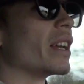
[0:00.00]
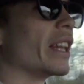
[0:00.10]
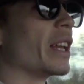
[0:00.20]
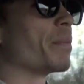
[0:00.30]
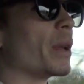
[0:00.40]

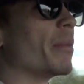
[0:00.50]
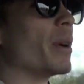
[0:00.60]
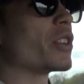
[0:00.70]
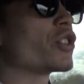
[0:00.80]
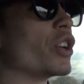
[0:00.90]
Hitting pretty
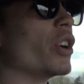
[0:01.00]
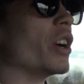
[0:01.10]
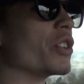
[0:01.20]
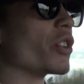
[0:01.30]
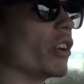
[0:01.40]
much
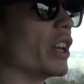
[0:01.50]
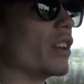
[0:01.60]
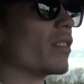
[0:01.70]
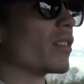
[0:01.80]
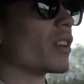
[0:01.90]

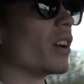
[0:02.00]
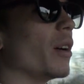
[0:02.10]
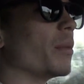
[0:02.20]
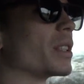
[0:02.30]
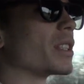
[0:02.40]
200
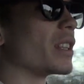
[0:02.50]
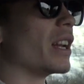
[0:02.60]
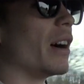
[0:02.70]
kilometers an